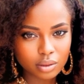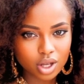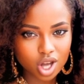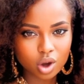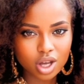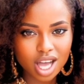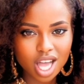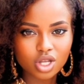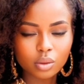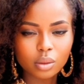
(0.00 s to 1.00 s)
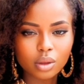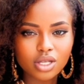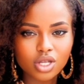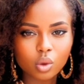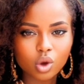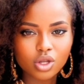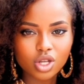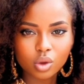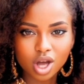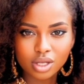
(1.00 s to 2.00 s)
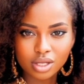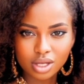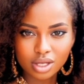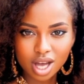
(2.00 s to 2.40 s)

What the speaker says: Your engagement means the world to us